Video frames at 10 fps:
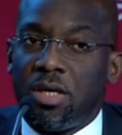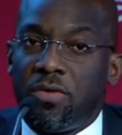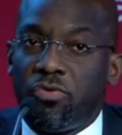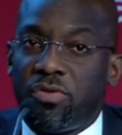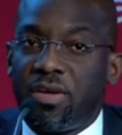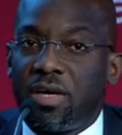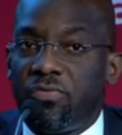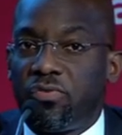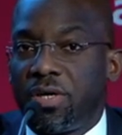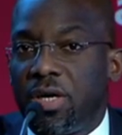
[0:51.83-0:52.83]
If you take
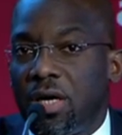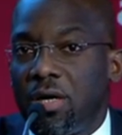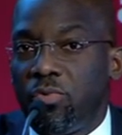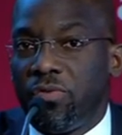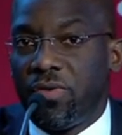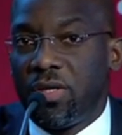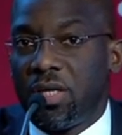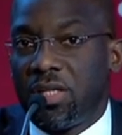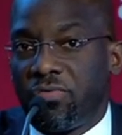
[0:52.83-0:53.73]
Africa, we think that